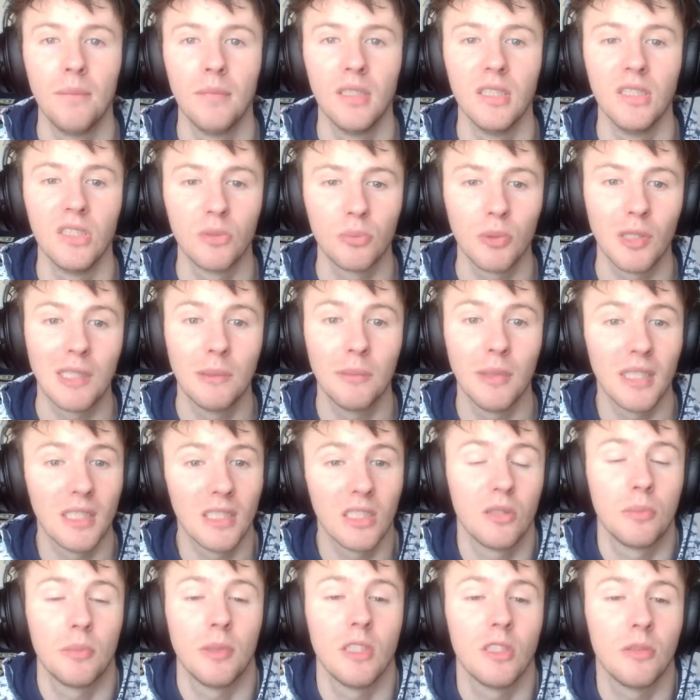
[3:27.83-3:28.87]
is pretty much
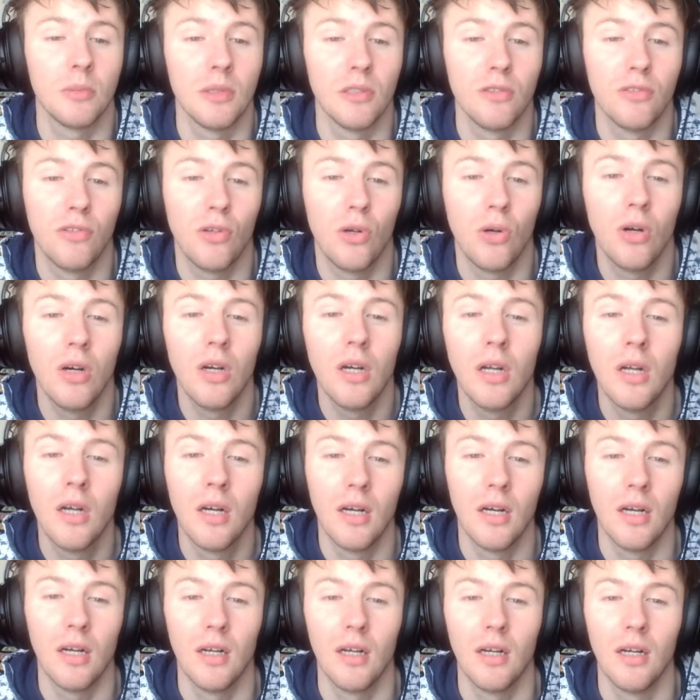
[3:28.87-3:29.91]
a spell speed 4,
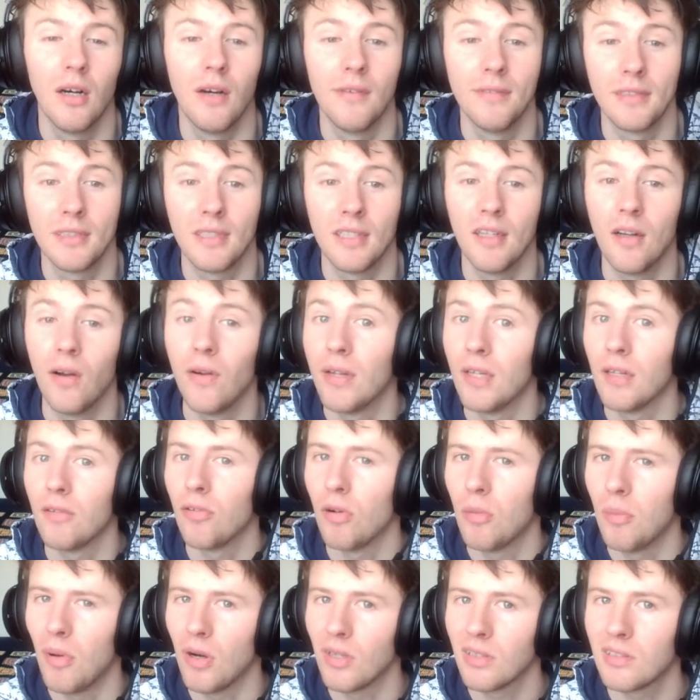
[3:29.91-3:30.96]
obviously only
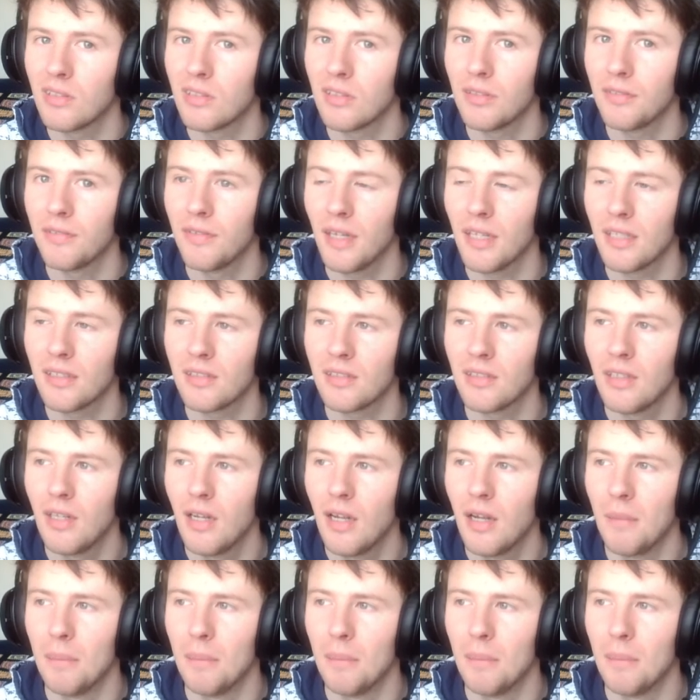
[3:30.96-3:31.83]
for monster effects,